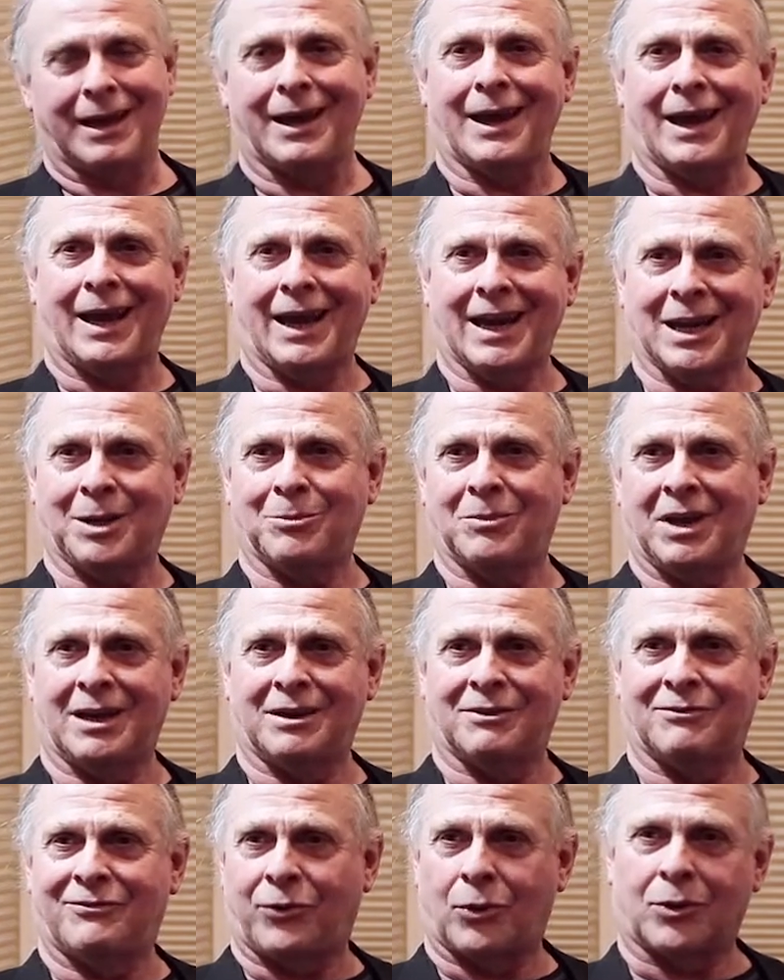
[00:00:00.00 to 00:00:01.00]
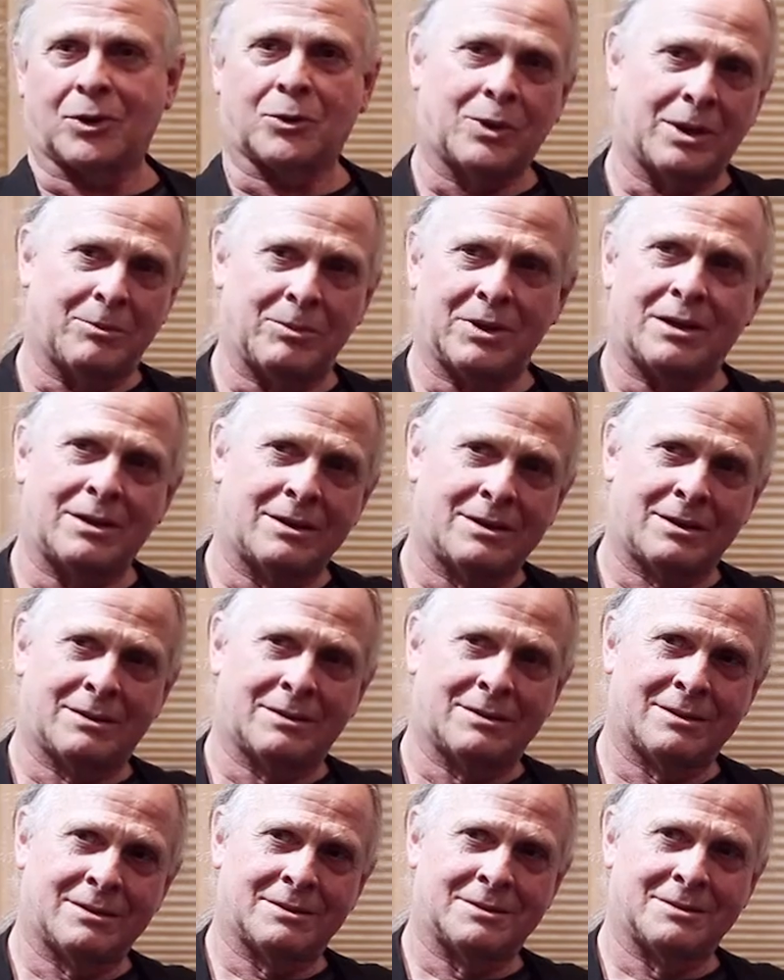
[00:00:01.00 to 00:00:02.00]
80 men, 4 women
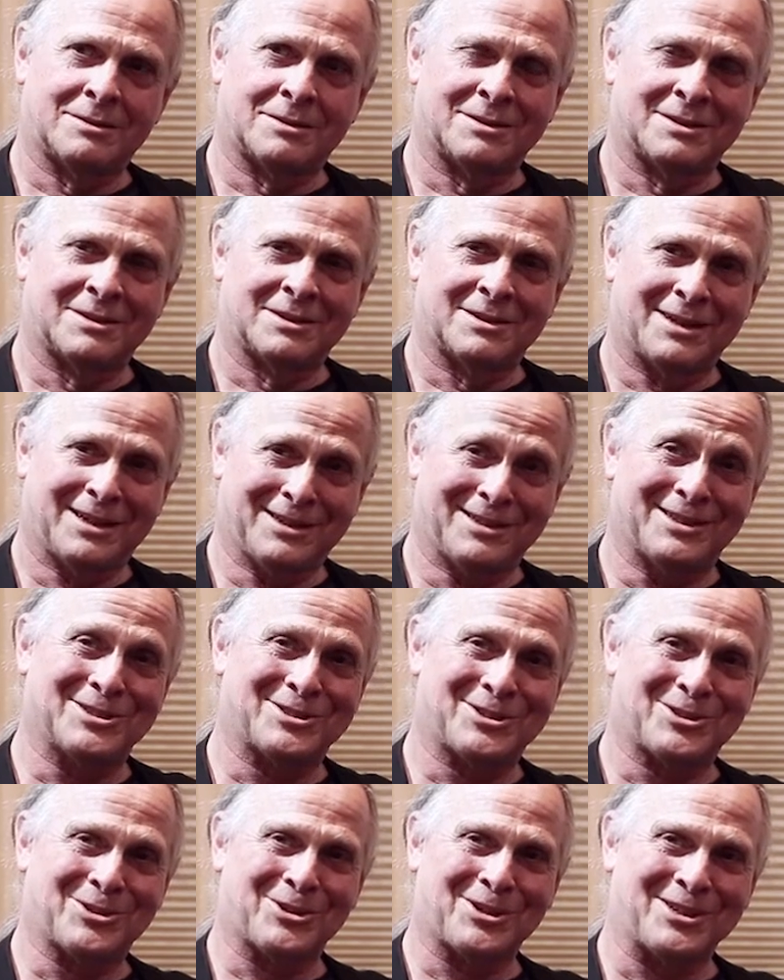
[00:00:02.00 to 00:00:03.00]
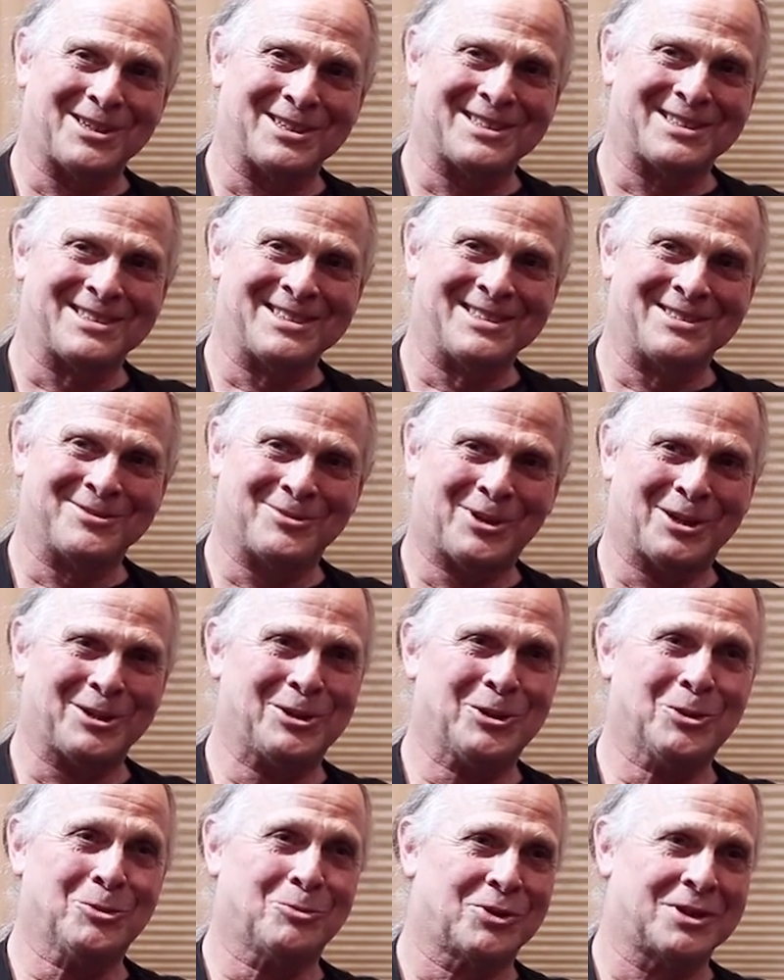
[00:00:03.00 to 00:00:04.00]
in the stories. What
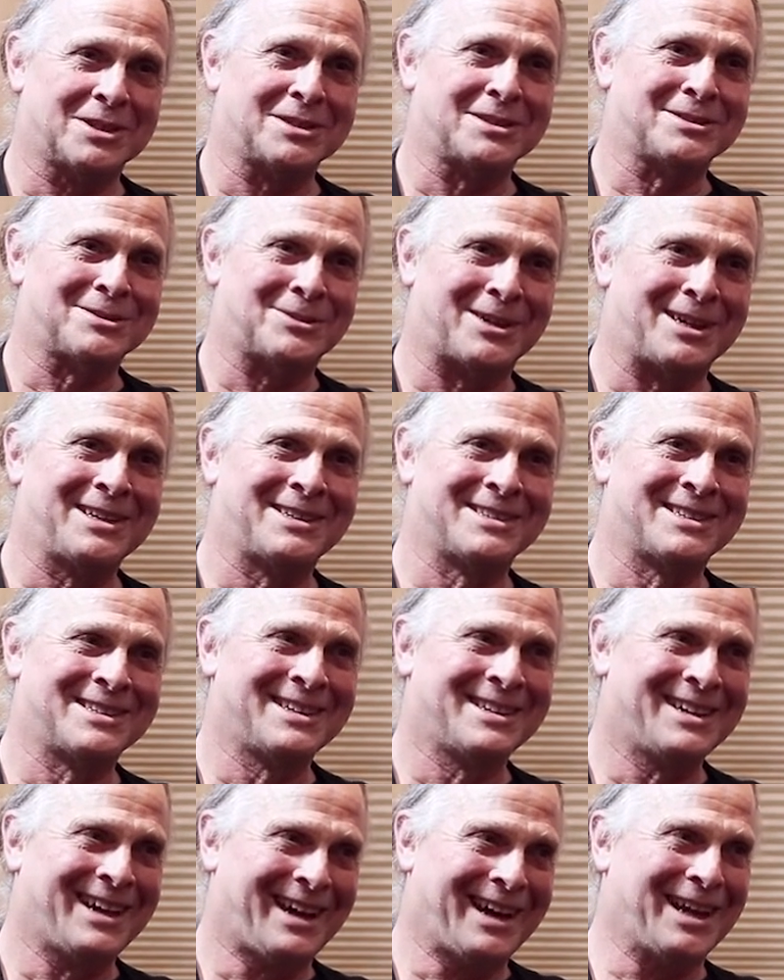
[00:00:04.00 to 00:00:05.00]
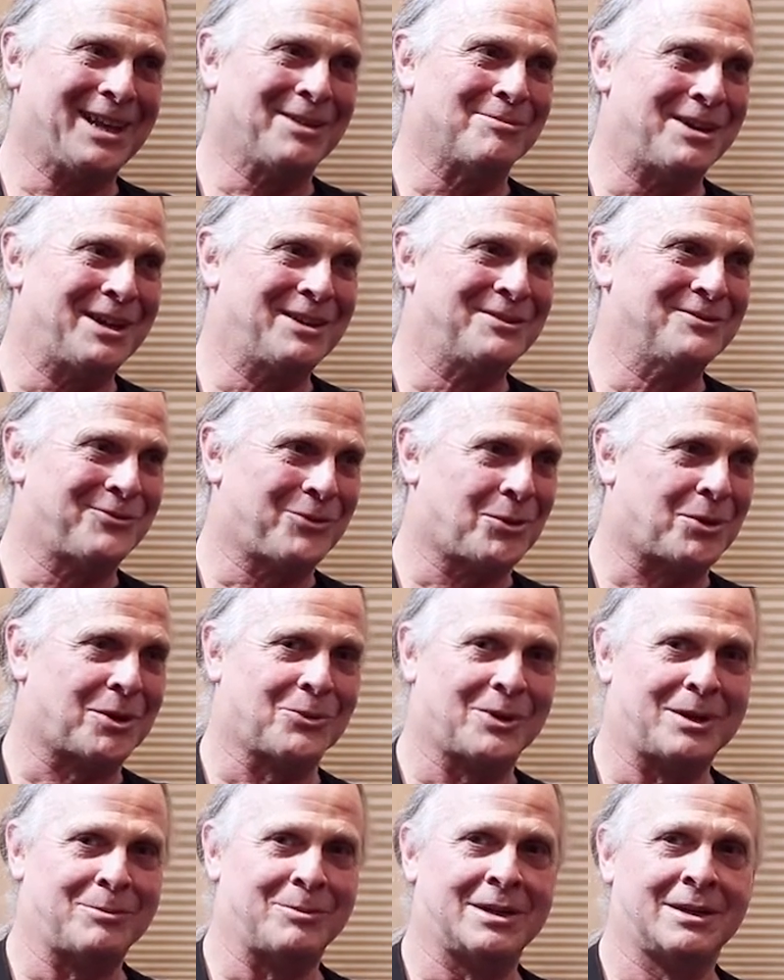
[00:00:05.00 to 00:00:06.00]
hubris, right? 80 men, 4
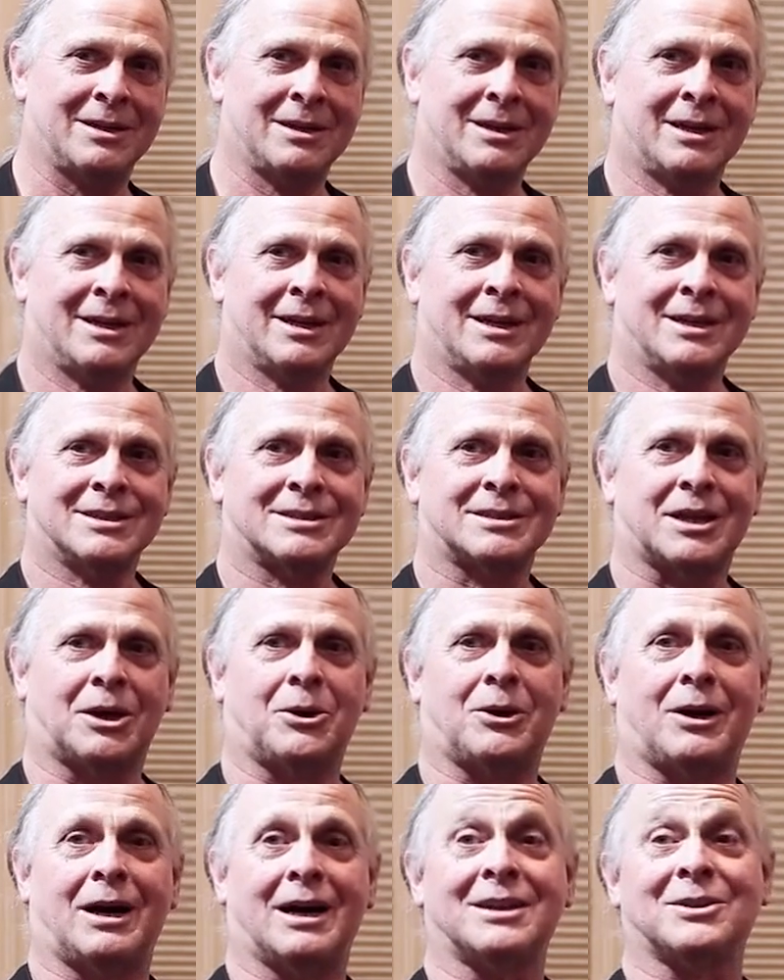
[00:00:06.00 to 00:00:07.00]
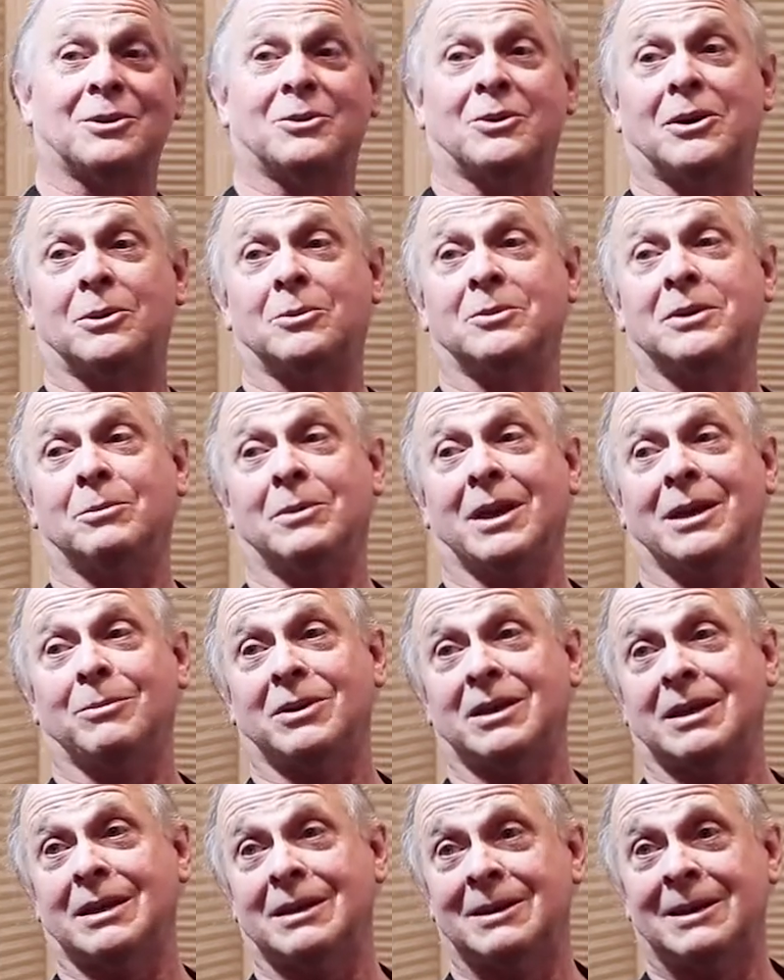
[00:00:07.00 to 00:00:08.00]
women. So I said, well,
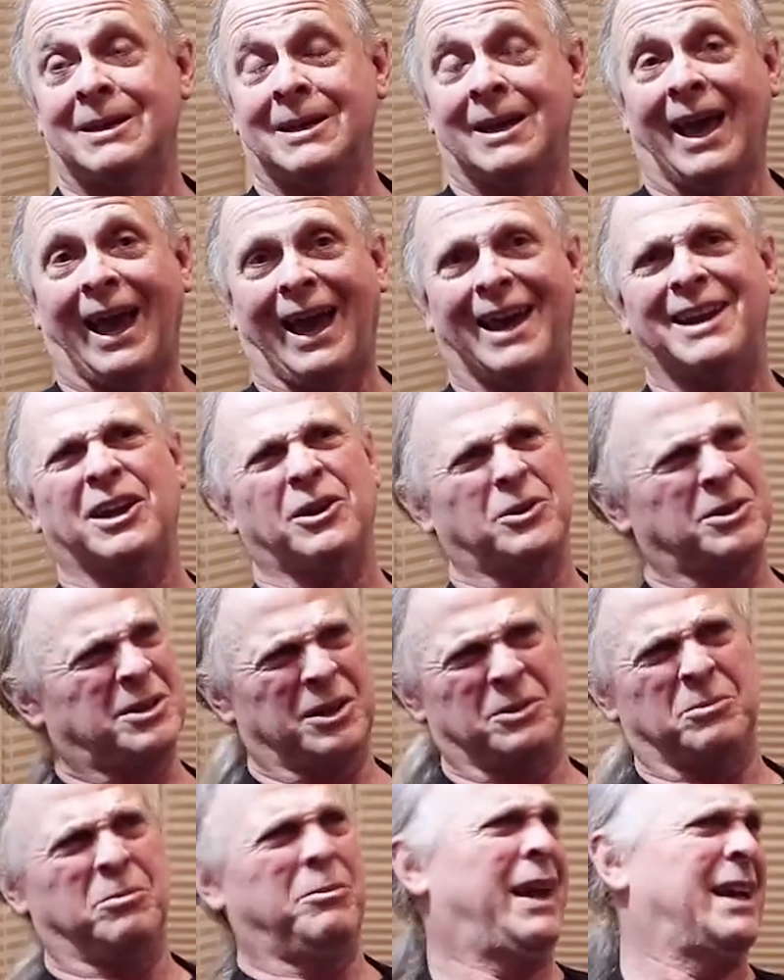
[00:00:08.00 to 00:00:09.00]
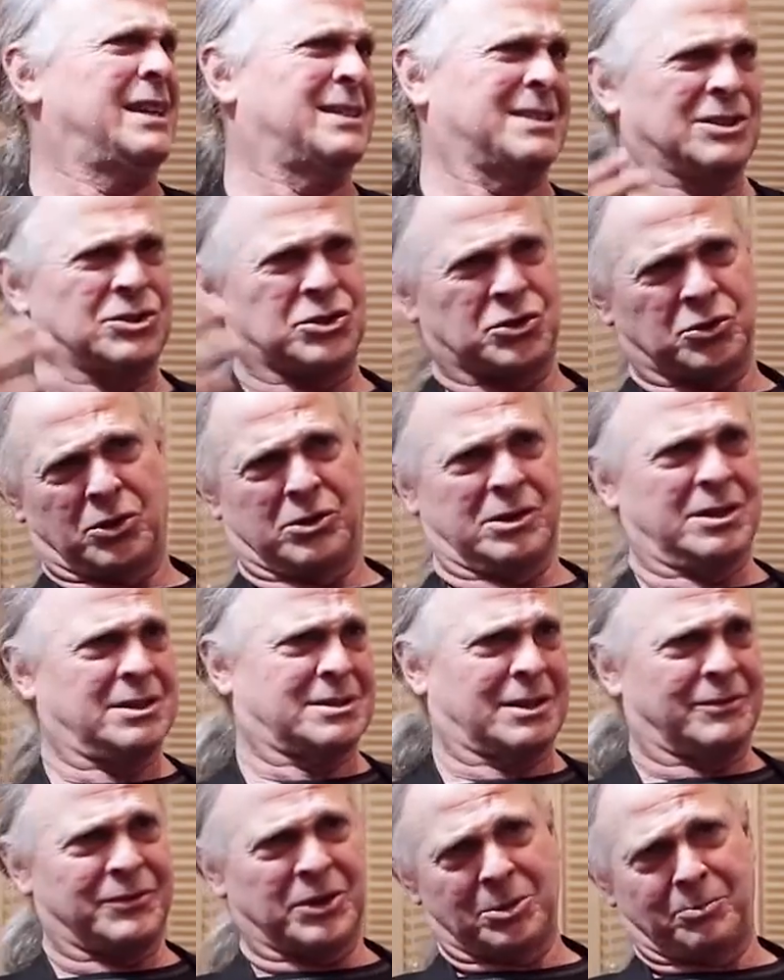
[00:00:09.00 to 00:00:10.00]
maybe, and they're amazing stories
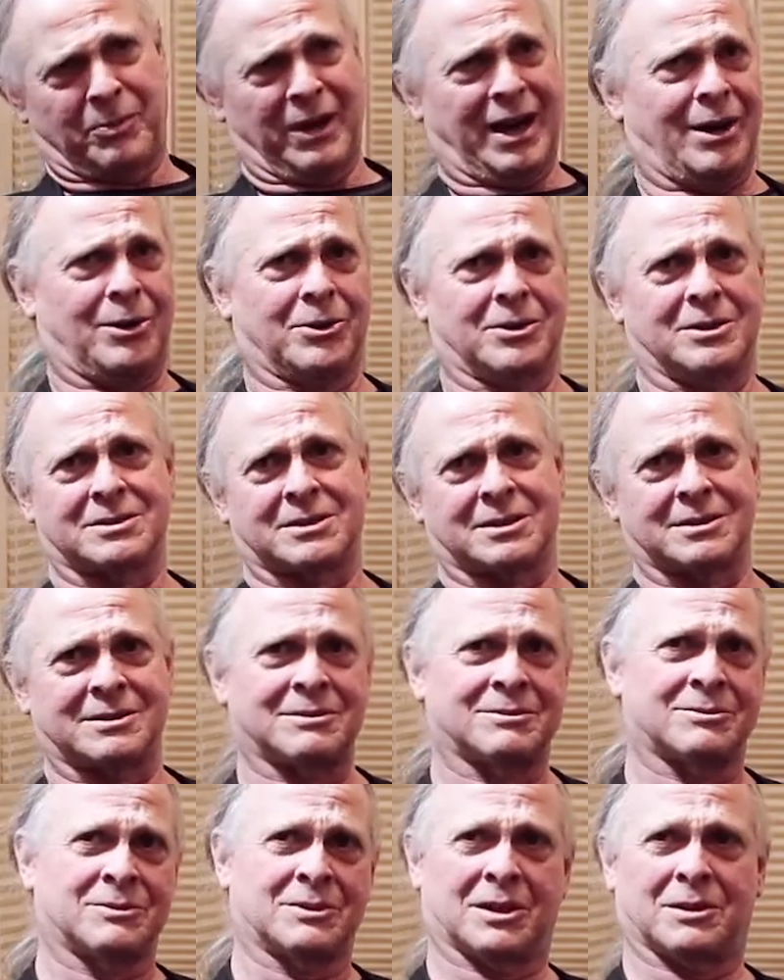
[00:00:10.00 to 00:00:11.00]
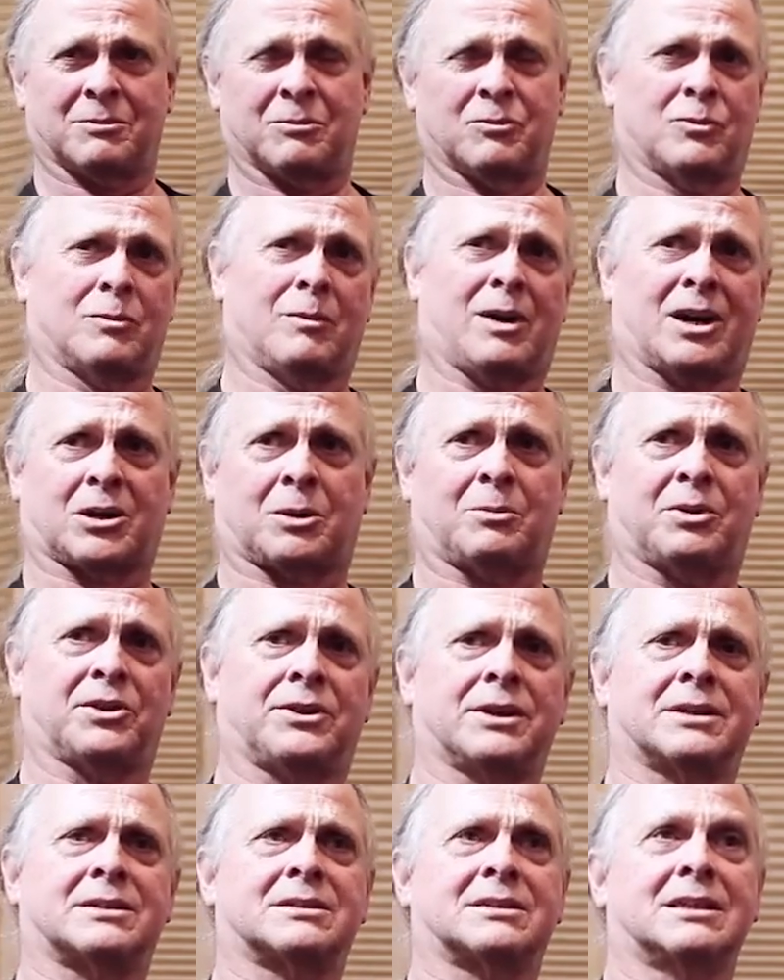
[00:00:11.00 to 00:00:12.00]
of their powers and the remarkable
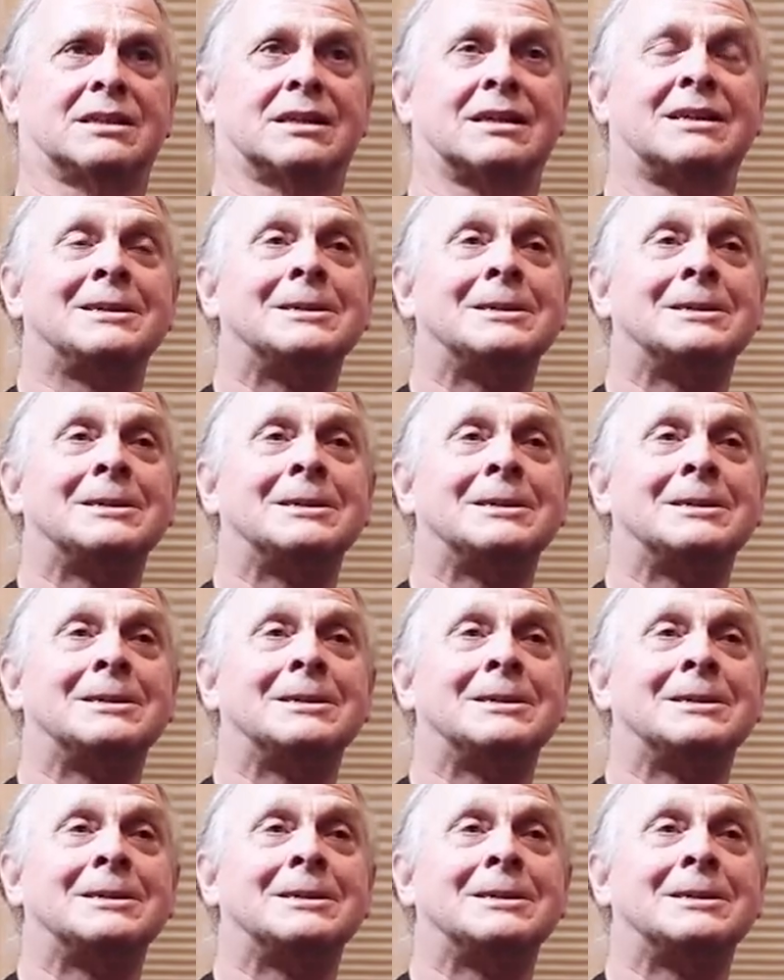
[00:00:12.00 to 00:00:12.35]
things they did.